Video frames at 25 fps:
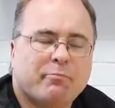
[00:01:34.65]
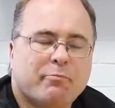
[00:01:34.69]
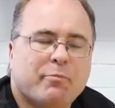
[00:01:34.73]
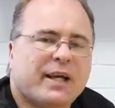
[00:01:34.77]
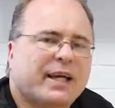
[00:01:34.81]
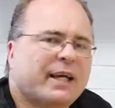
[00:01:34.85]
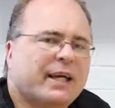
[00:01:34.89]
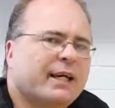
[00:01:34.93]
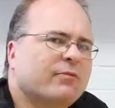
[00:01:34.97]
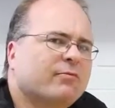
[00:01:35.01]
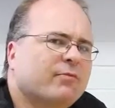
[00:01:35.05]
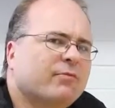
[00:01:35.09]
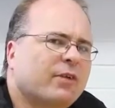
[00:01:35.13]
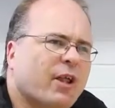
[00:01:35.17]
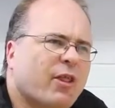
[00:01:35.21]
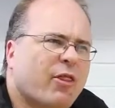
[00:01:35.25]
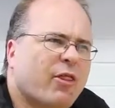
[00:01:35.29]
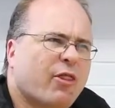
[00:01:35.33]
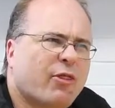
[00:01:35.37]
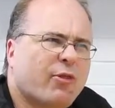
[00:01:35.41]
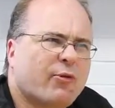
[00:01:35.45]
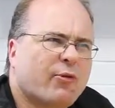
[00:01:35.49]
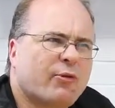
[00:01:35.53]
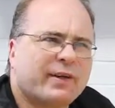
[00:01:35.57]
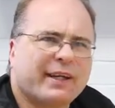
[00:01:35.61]
About
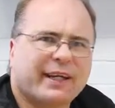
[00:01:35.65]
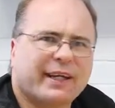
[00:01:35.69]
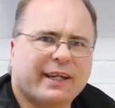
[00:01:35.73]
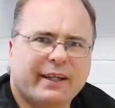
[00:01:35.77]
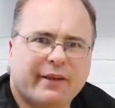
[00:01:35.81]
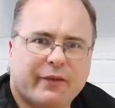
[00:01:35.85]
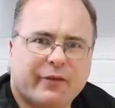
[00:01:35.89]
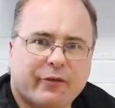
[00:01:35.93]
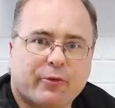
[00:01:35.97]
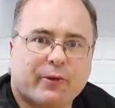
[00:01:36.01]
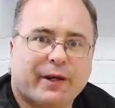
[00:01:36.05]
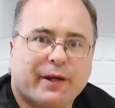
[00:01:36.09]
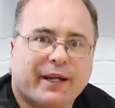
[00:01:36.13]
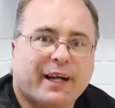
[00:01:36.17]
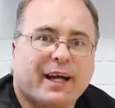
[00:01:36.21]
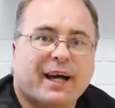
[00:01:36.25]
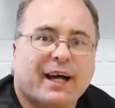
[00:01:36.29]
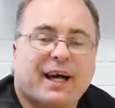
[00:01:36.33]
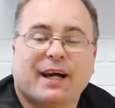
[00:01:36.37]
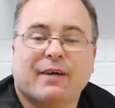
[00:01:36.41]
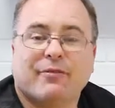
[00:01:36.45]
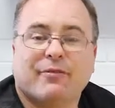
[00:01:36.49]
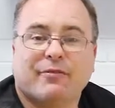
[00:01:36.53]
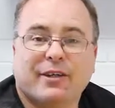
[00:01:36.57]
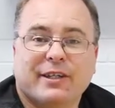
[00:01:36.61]
three, three and a
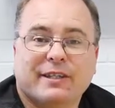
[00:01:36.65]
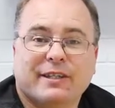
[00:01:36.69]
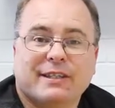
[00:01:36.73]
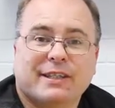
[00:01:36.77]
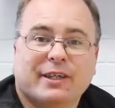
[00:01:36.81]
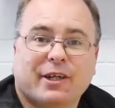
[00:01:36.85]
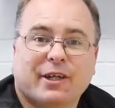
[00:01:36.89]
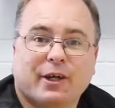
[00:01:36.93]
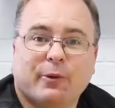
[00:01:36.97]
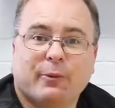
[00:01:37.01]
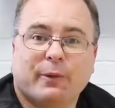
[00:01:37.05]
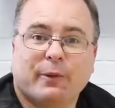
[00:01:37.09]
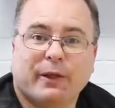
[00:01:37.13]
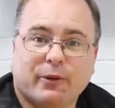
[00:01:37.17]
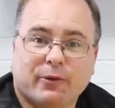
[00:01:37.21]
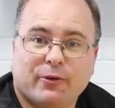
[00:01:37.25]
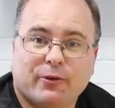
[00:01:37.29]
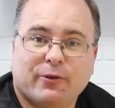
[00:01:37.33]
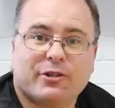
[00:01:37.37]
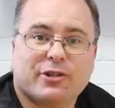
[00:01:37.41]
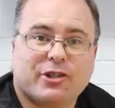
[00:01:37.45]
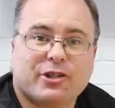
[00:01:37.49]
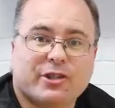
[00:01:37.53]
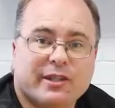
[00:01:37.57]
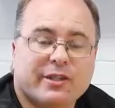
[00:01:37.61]
half years ago, we
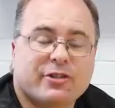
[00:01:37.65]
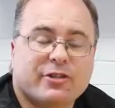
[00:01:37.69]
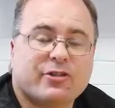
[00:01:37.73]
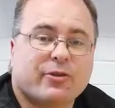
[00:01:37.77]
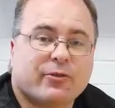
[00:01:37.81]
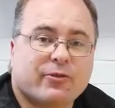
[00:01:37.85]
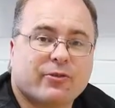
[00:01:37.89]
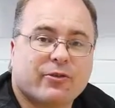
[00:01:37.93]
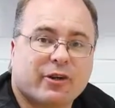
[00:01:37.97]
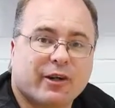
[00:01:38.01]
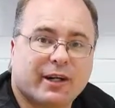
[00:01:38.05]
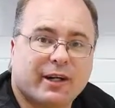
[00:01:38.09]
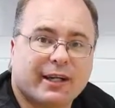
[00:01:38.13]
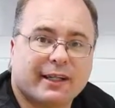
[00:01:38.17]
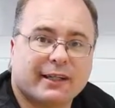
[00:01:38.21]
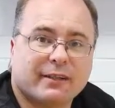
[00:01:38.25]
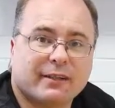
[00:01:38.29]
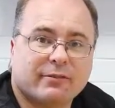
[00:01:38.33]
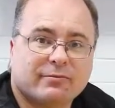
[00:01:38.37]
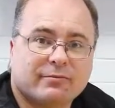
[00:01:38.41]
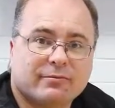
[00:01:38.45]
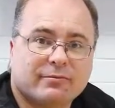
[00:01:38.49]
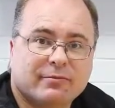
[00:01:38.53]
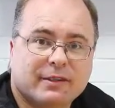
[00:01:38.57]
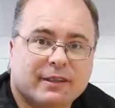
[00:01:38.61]
launched Digital Tiger,